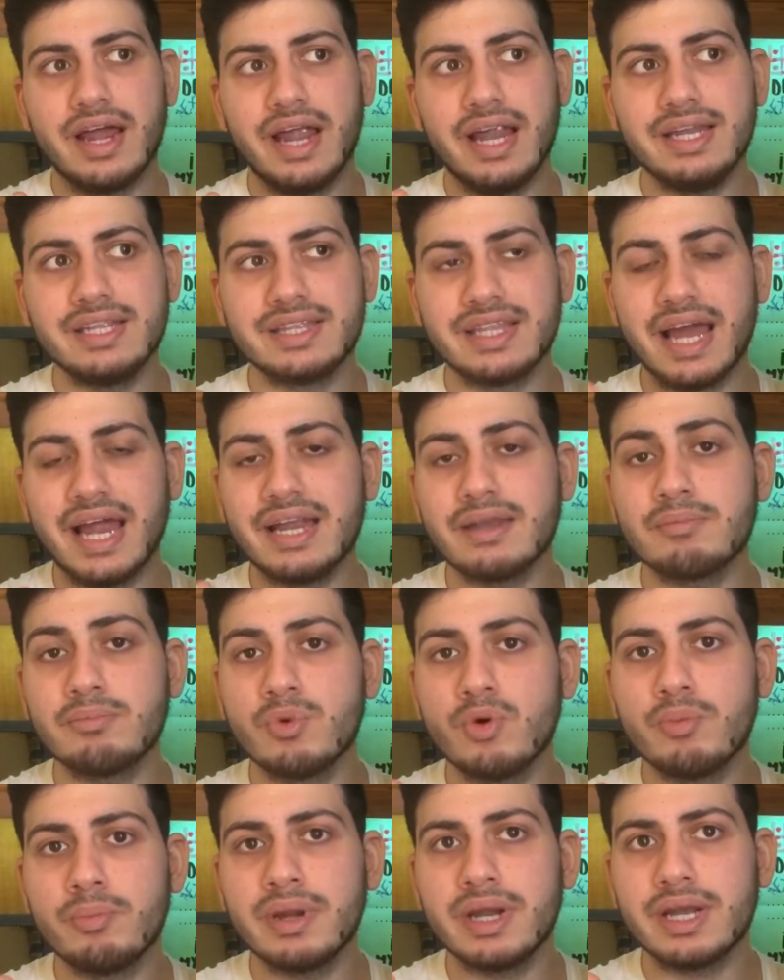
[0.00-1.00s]
at that
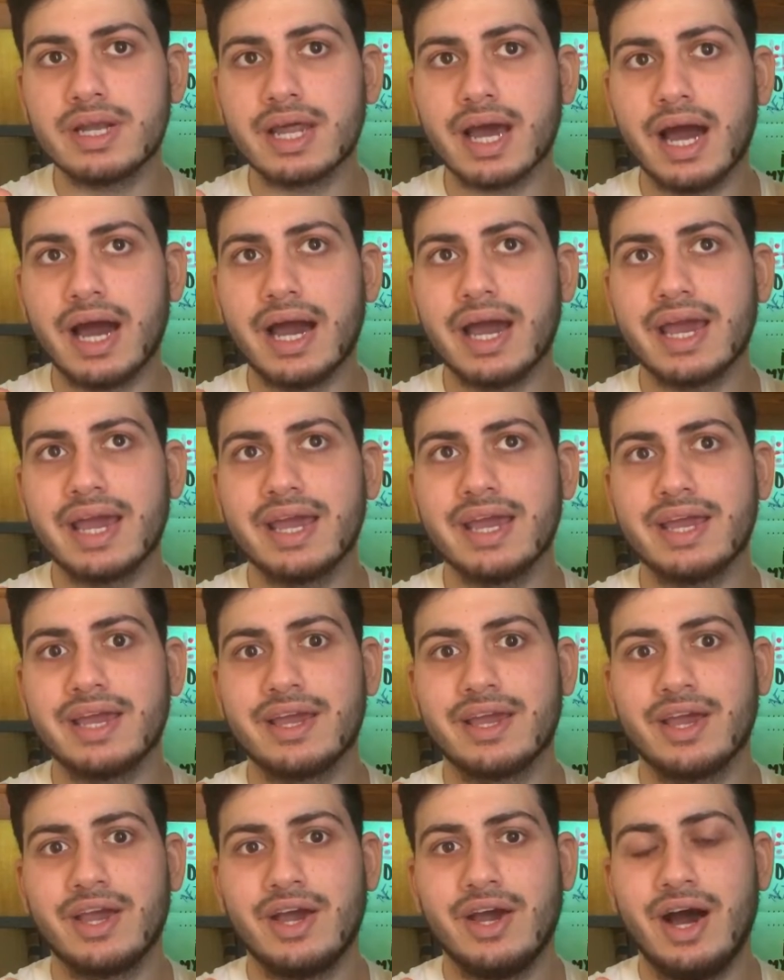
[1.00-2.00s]
moment
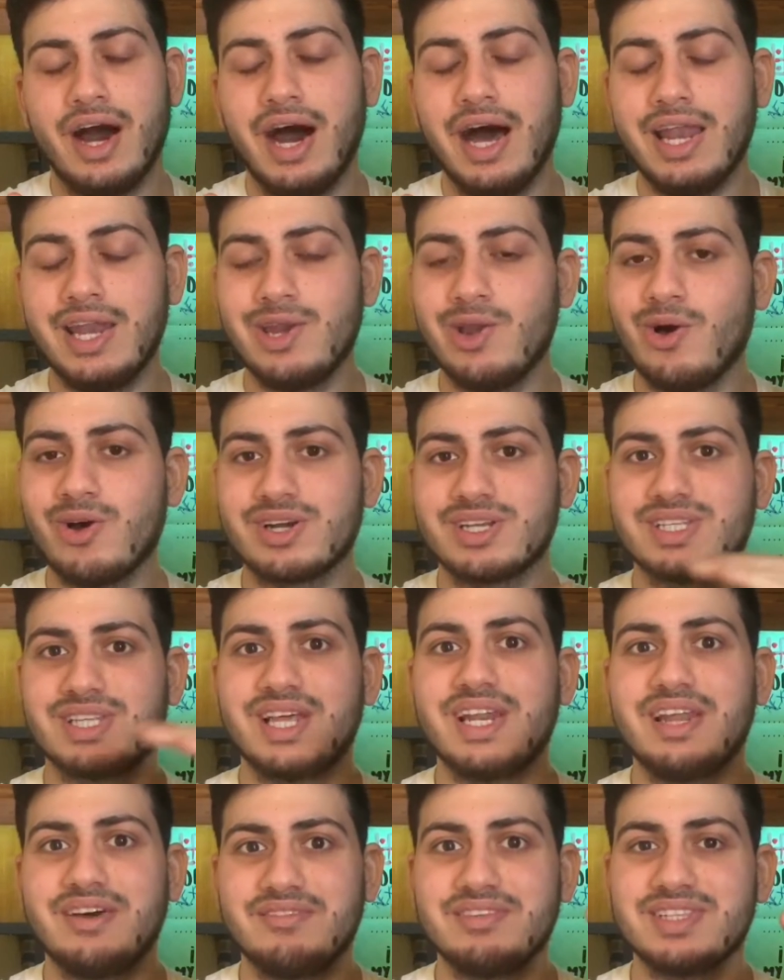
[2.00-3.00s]
i unlocked
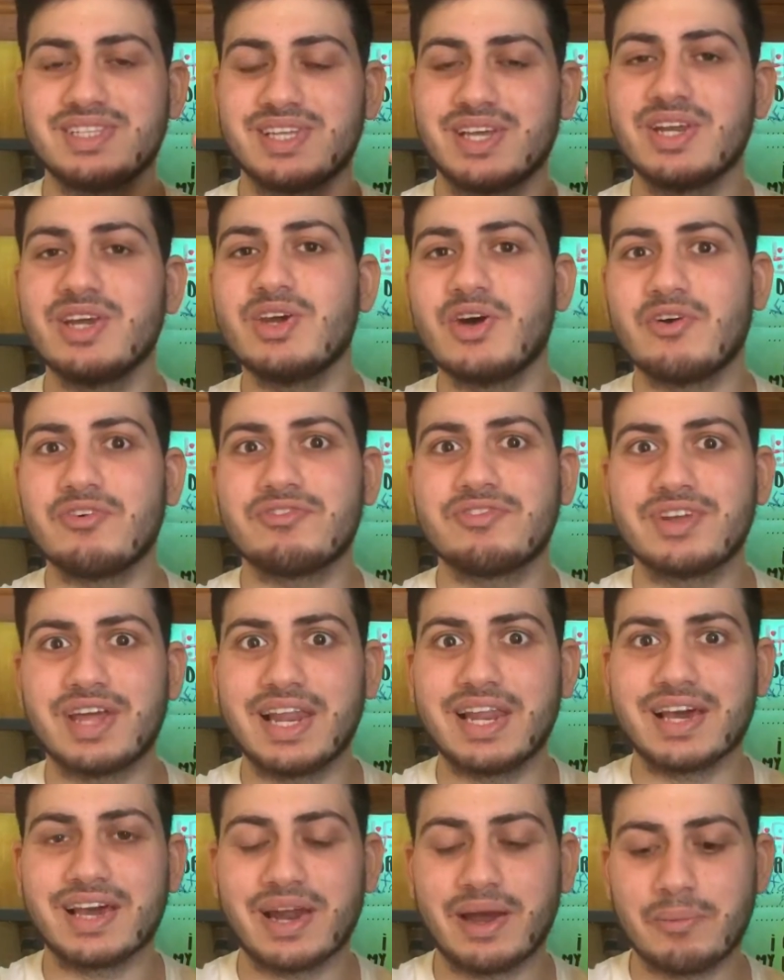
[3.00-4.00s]
the level 3 of
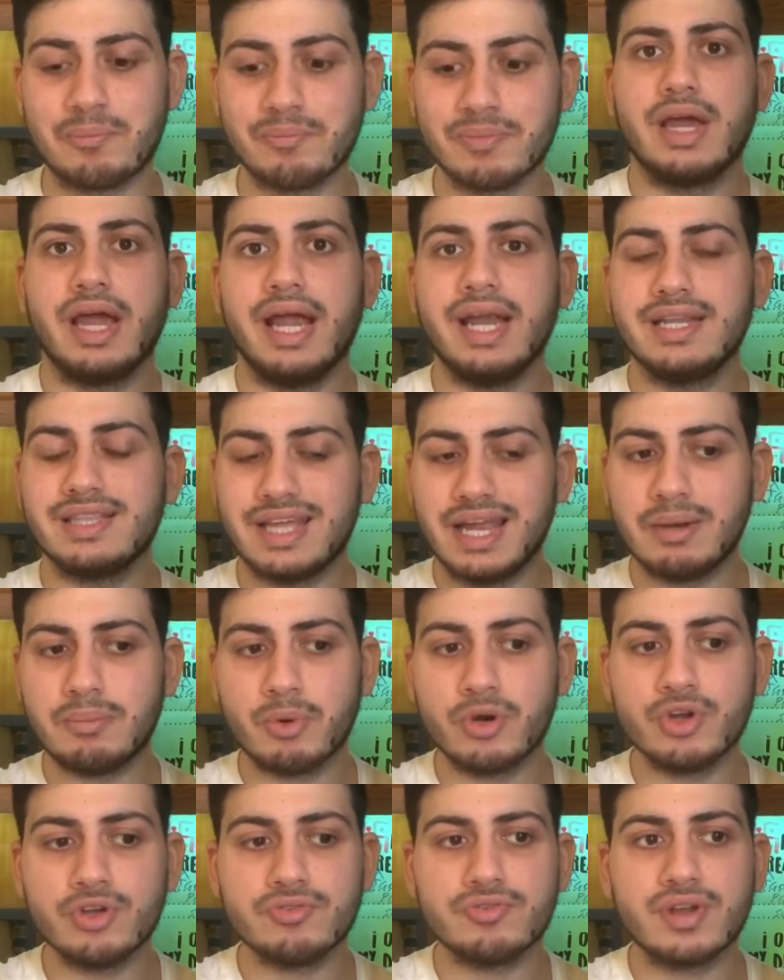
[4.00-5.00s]
telegram at that
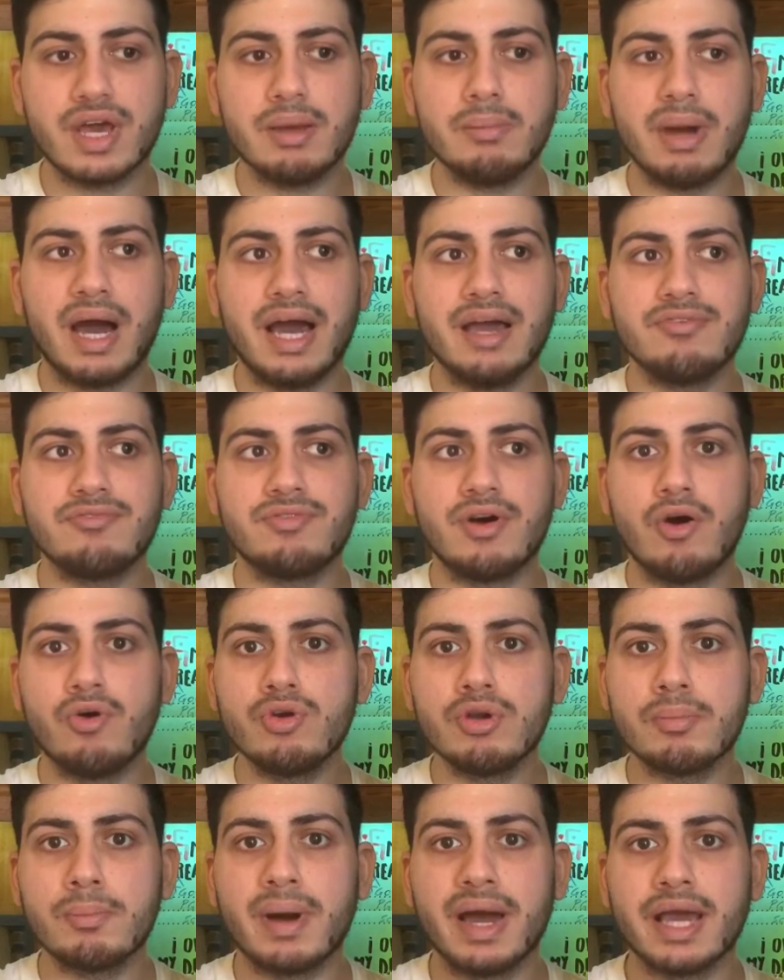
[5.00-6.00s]
point of time i
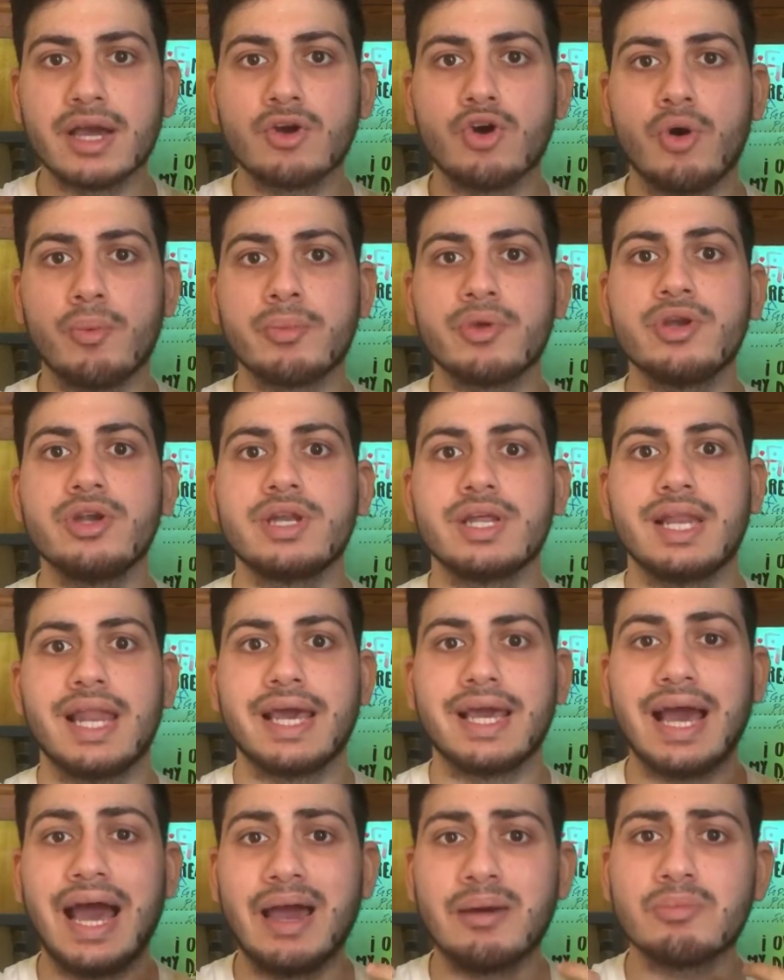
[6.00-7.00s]
found my community
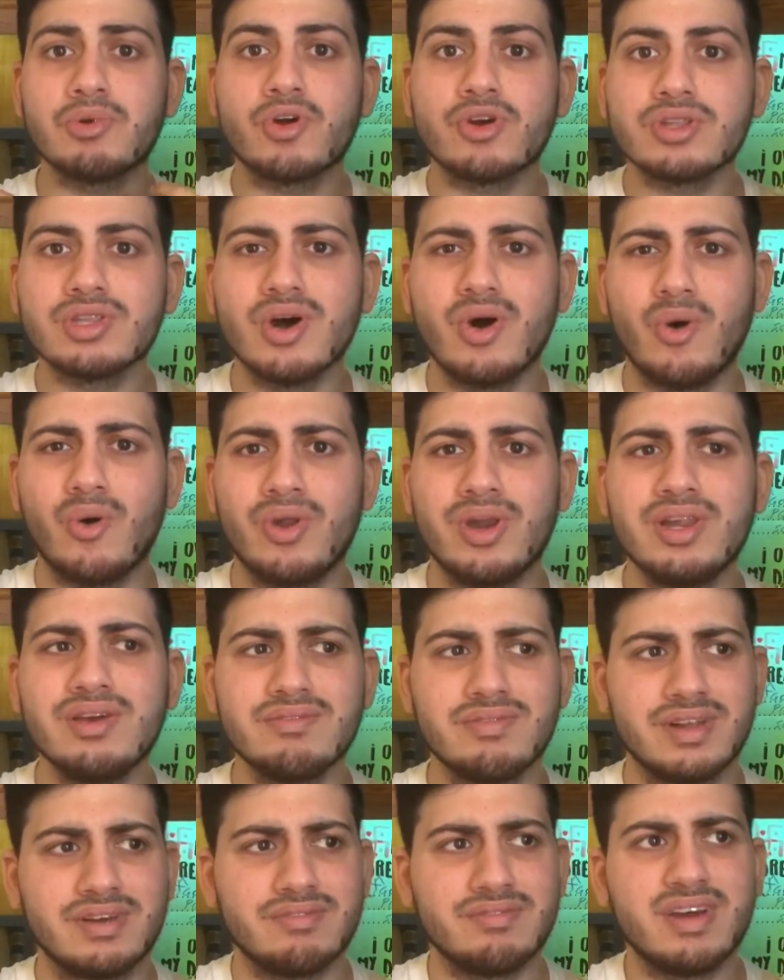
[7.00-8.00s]
like i'm not the only
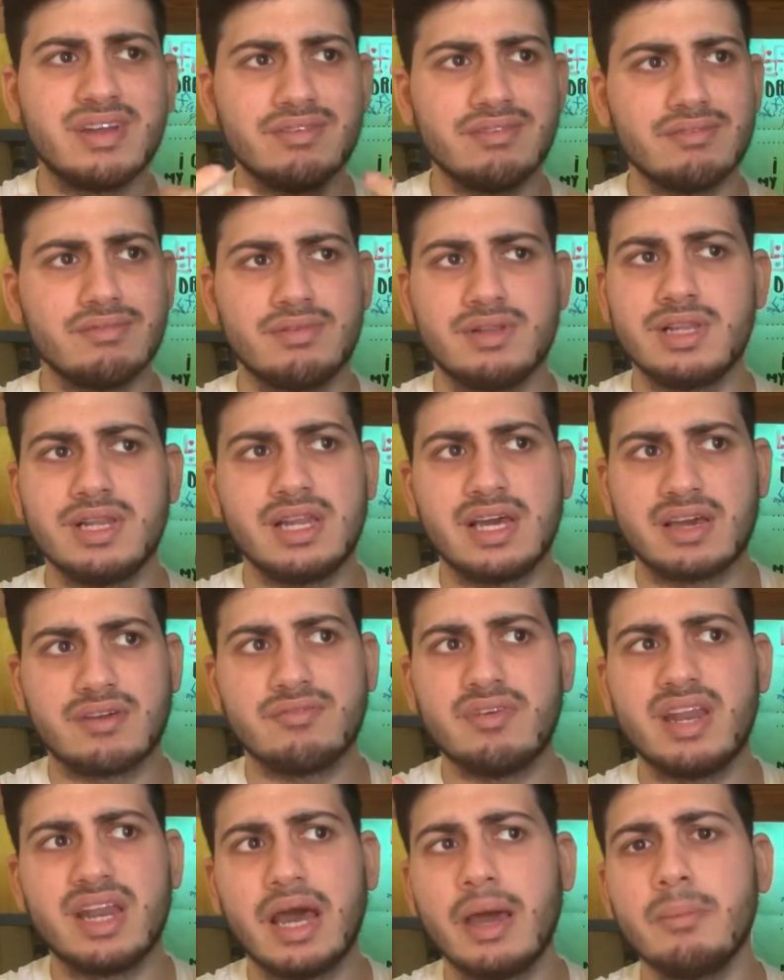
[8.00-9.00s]
one when like
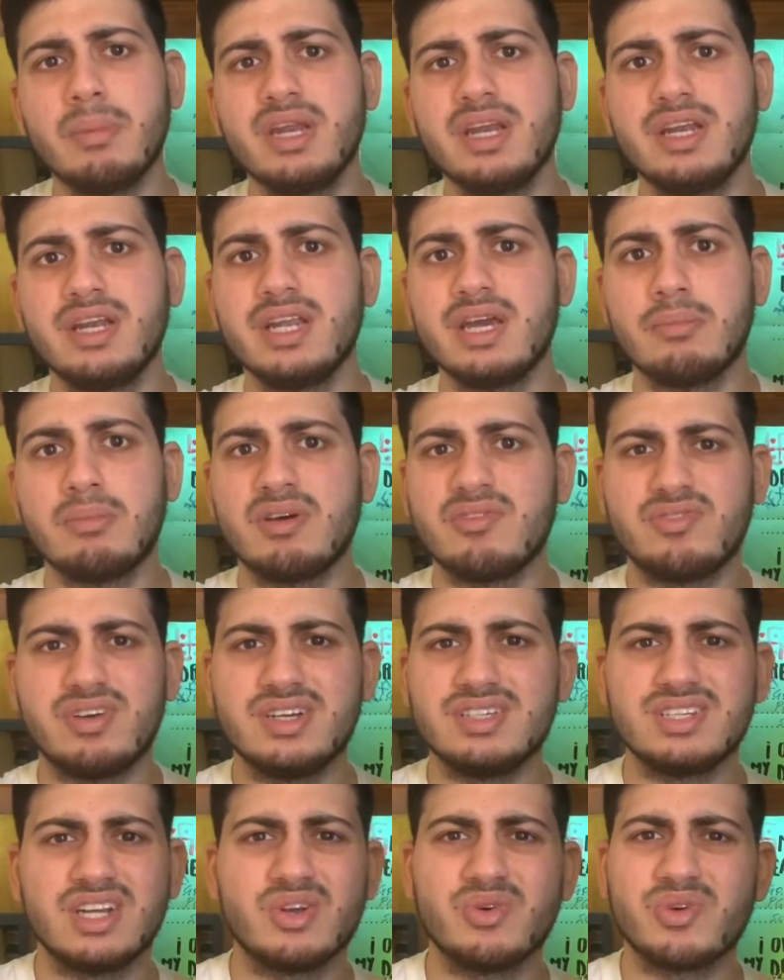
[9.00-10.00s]
when i'm in india my
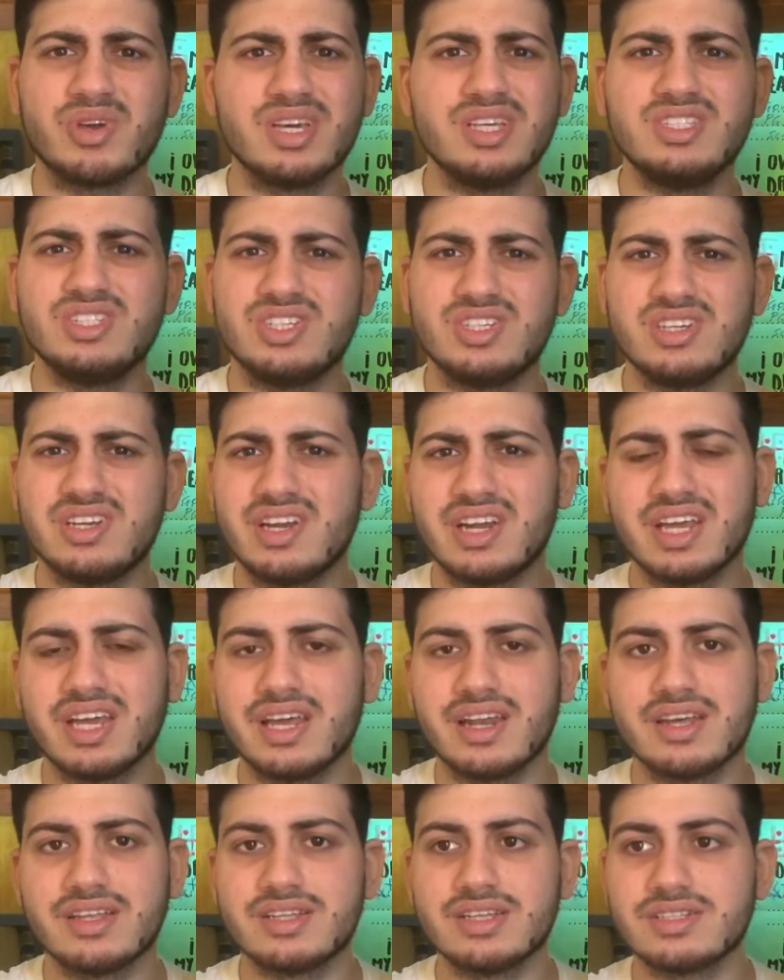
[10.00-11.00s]
friends are doing engineering
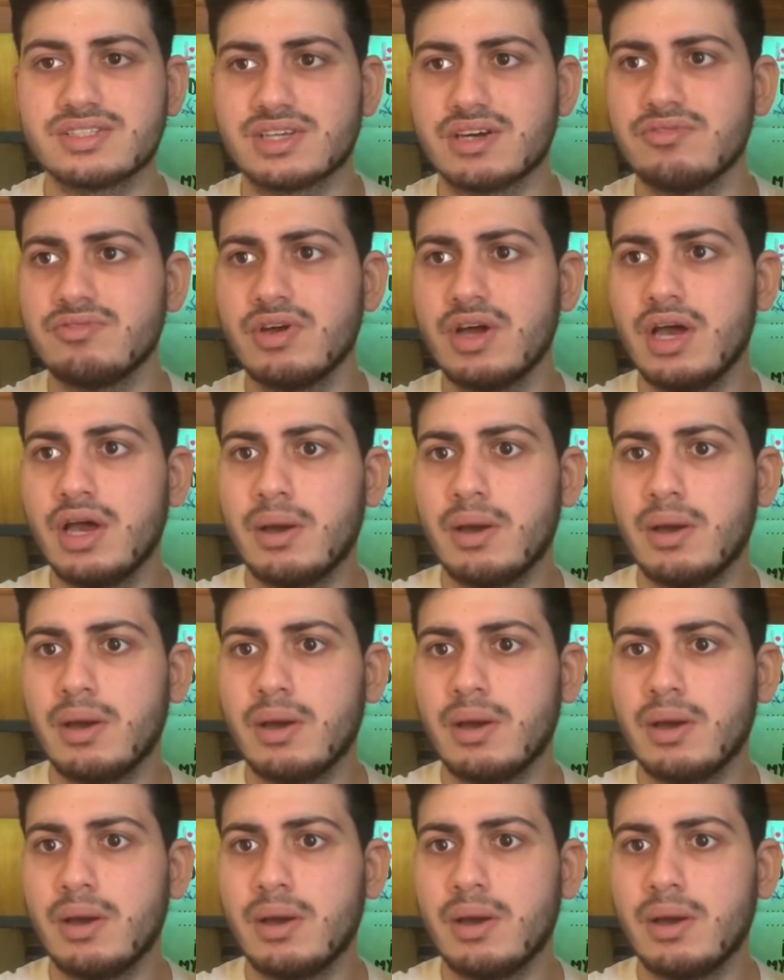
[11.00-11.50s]
and other stuff